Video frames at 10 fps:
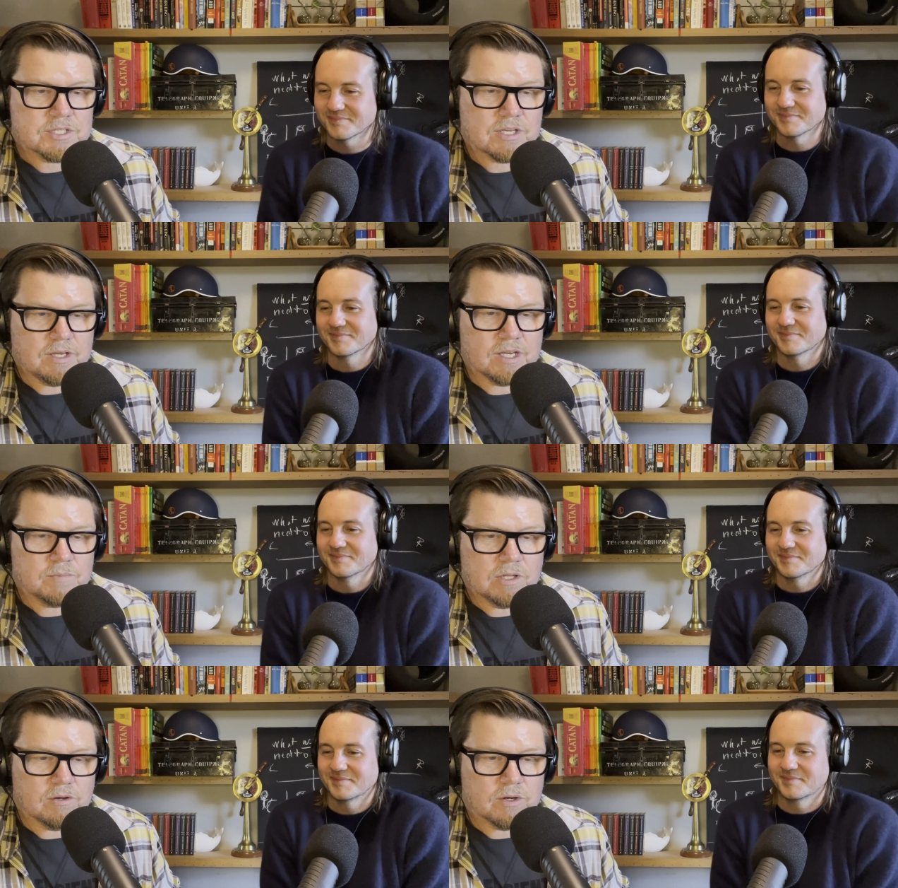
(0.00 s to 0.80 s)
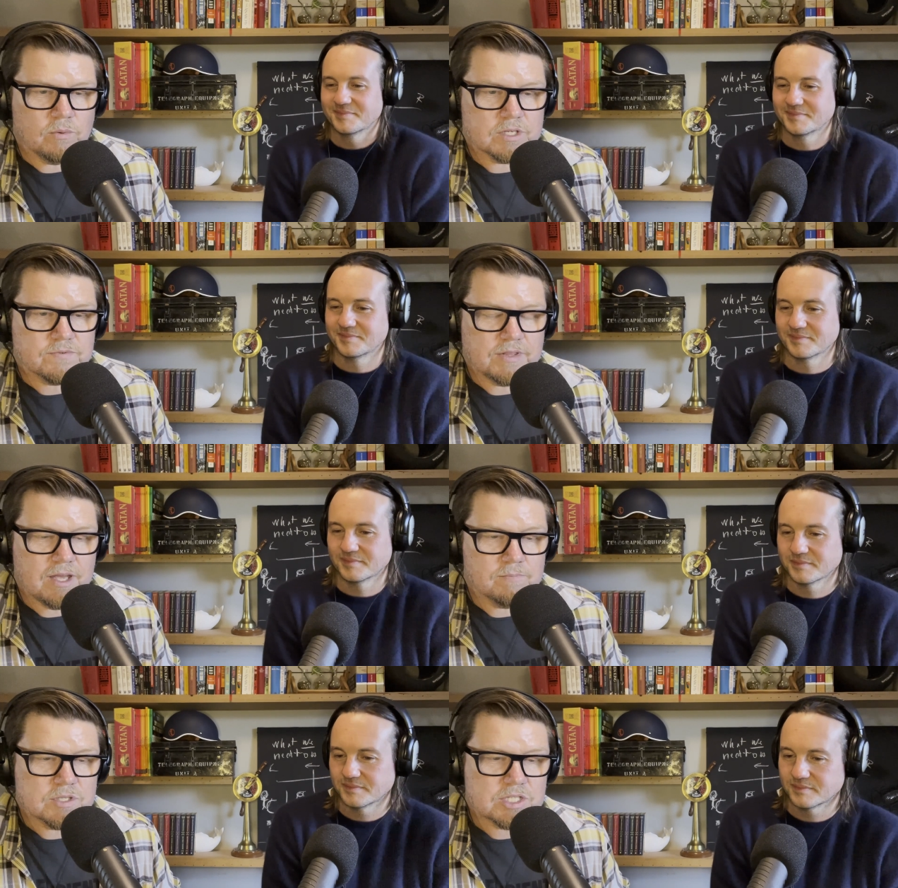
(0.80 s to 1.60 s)
Speaker 1: so Ingham no longer works for
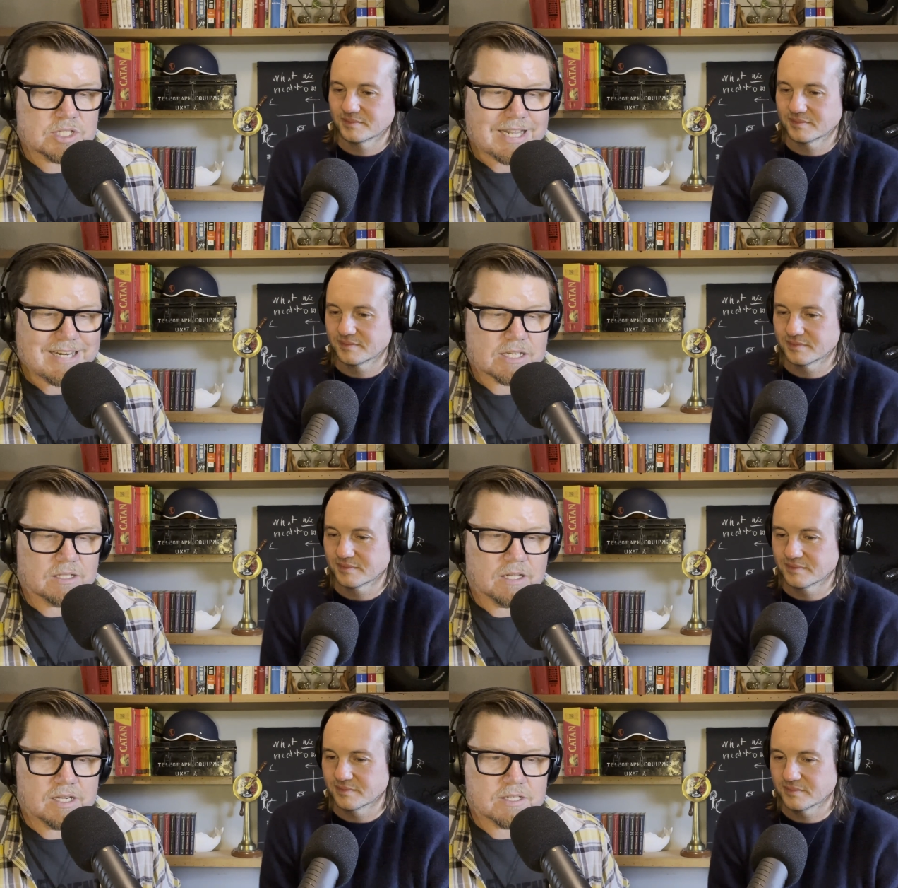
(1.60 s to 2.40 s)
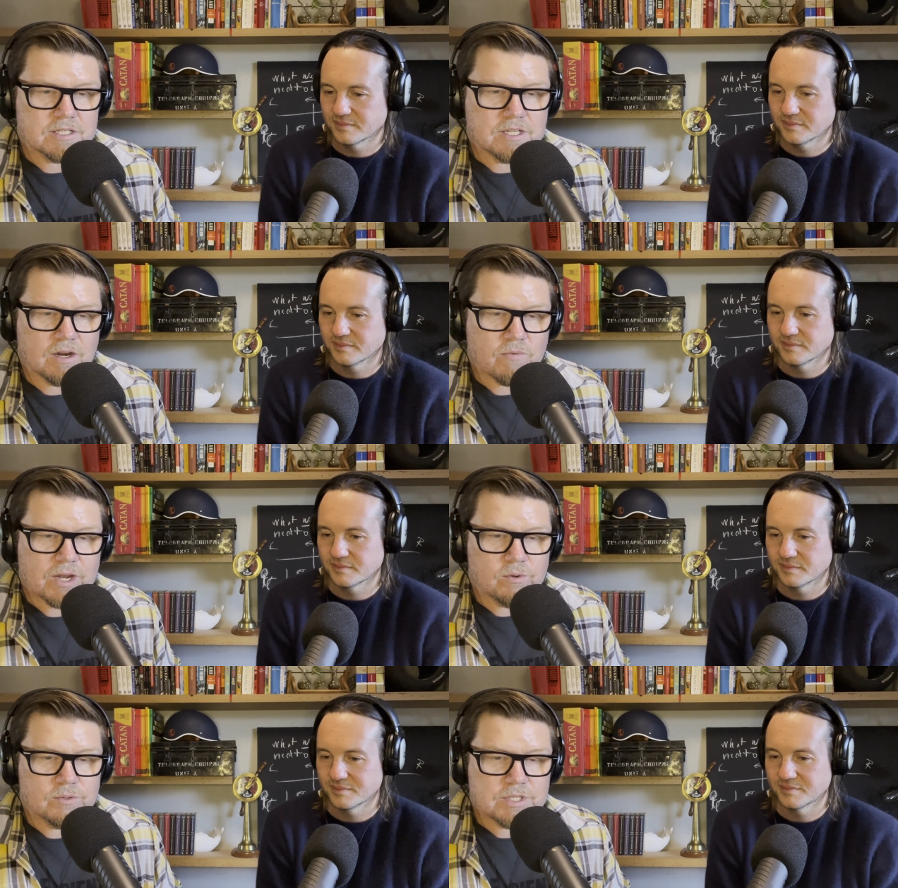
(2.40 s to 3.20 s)
them. State licensing
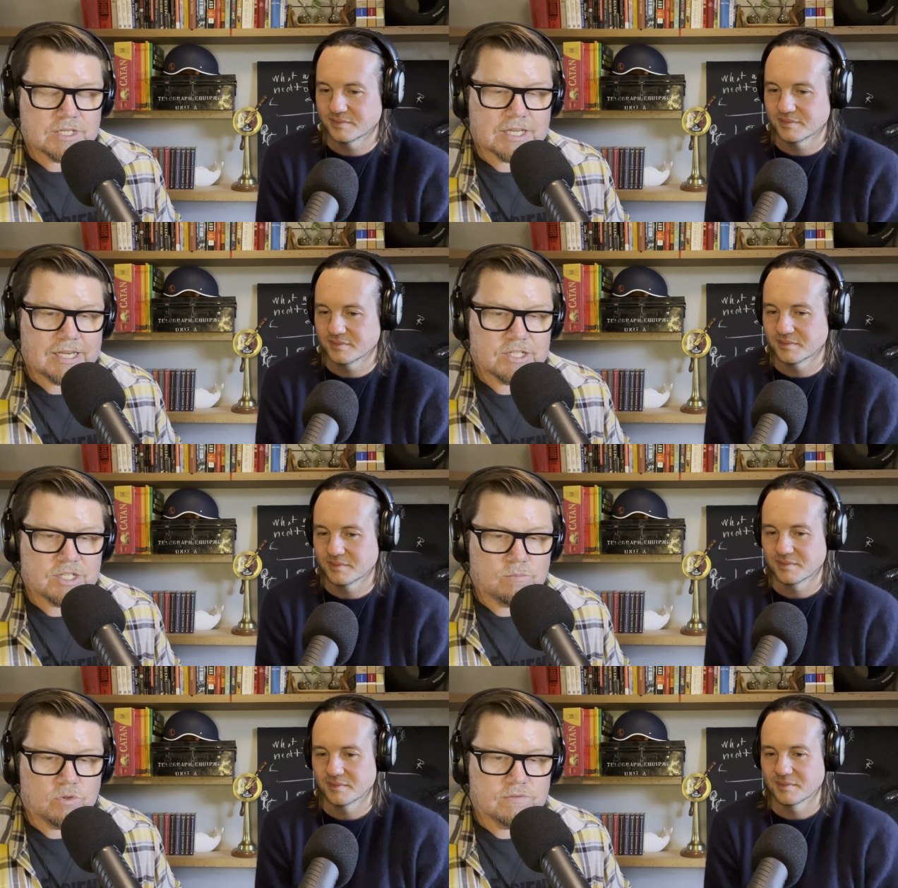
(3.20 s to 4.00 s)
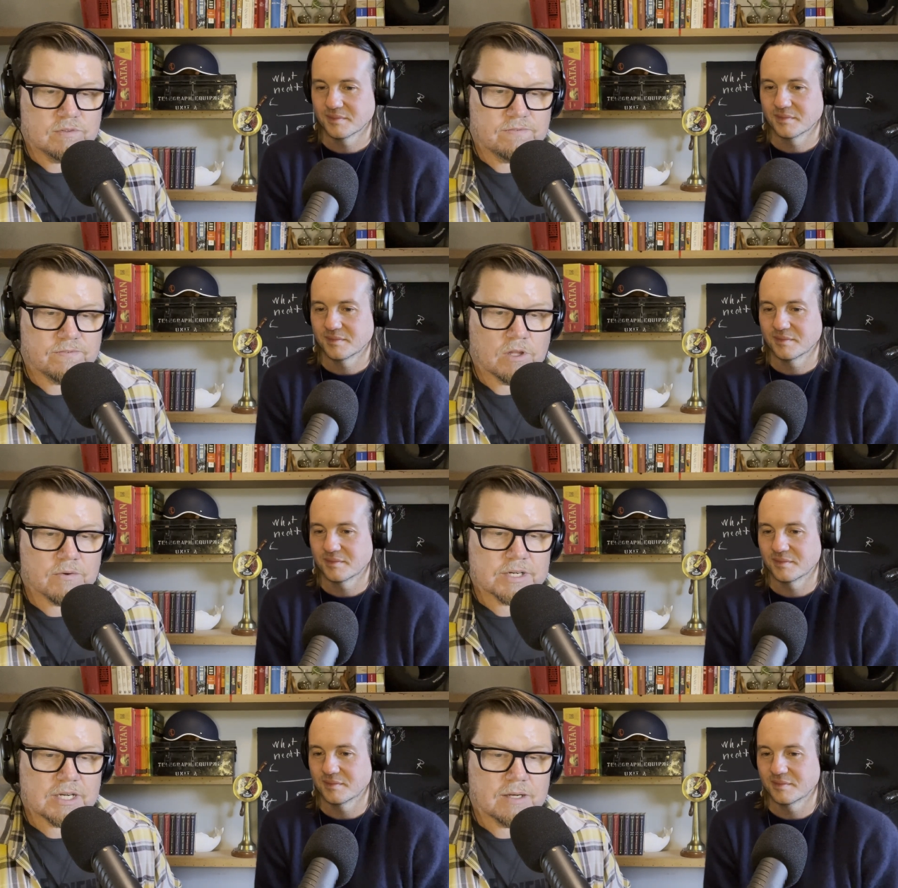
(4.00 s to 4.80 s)
records indicate she moved to
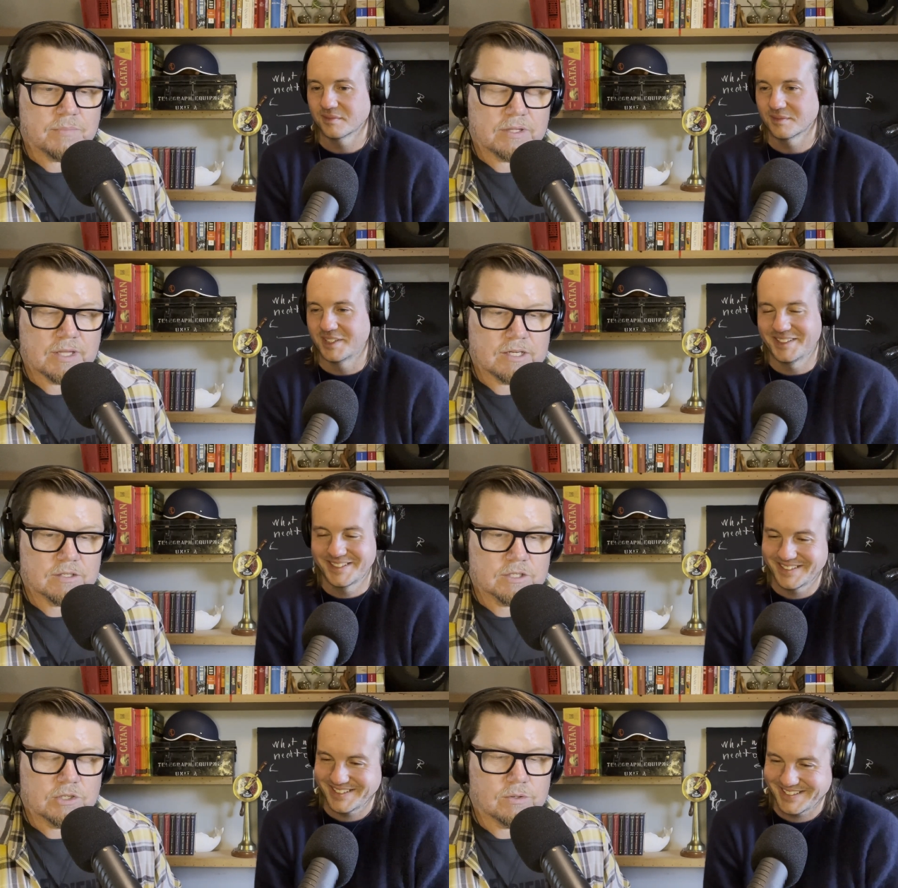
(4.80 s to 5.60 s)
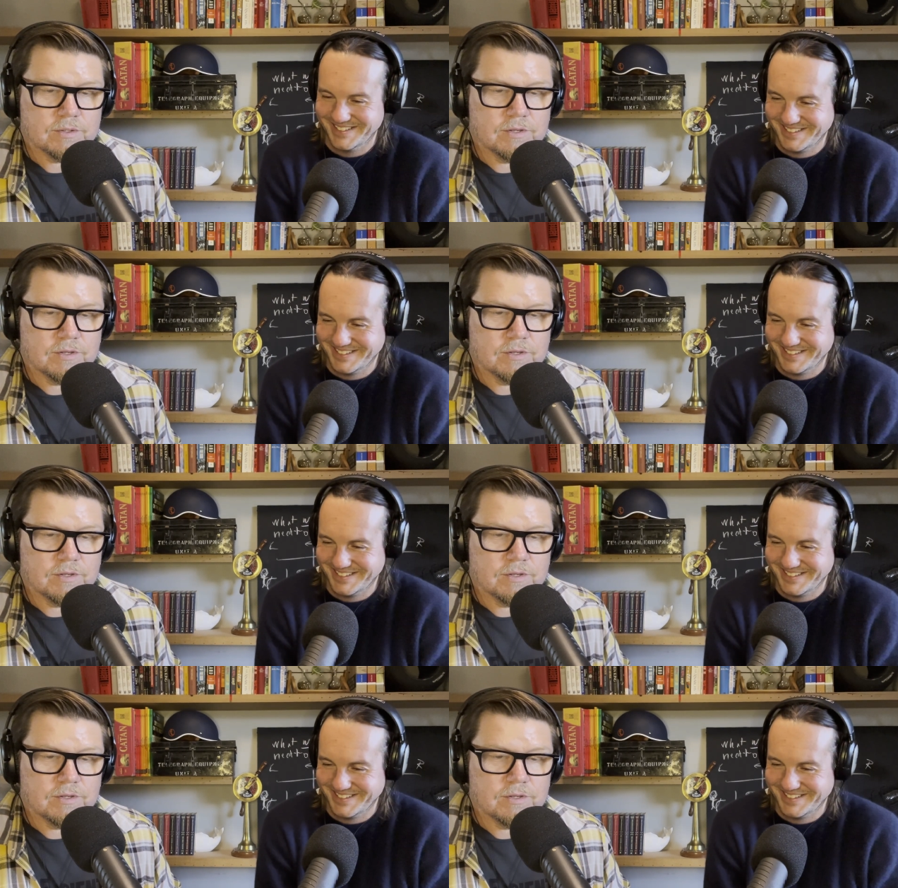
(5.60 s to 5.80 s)
Florida, but they caught,